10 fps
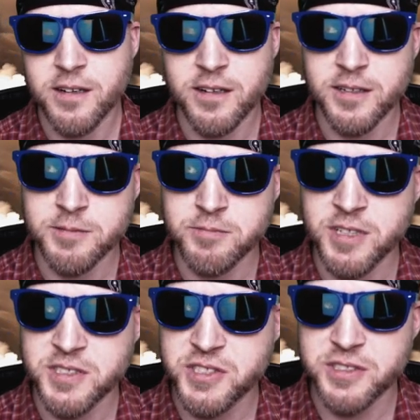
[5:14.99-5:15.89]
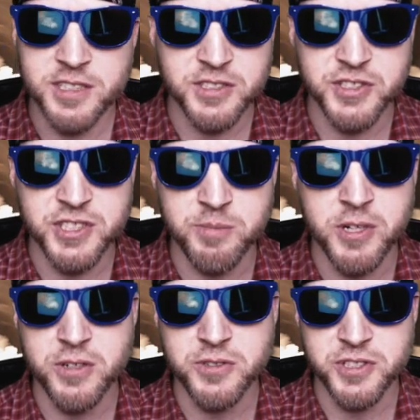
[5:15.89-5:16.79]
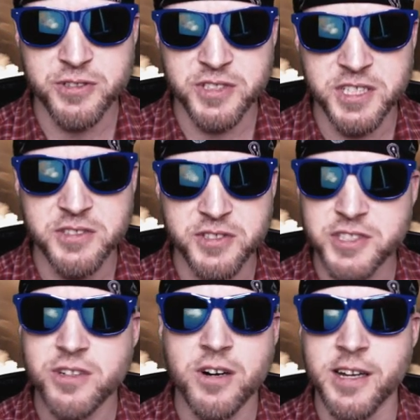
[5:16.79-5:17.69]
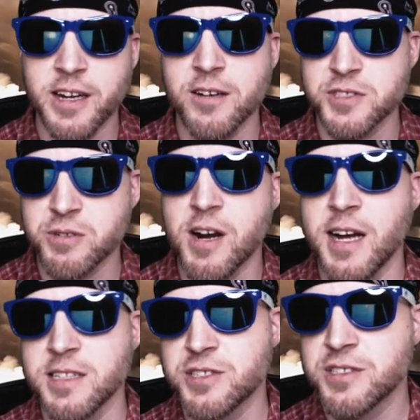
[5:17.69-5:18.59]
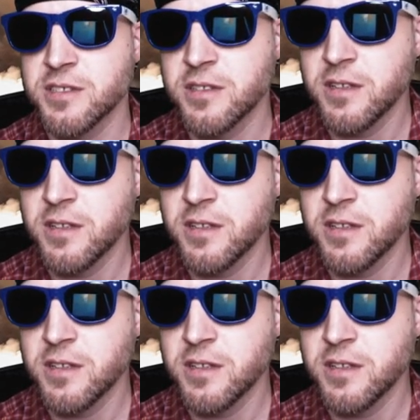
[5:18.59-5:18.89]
Let's just suppose you're essentially starting out scratch,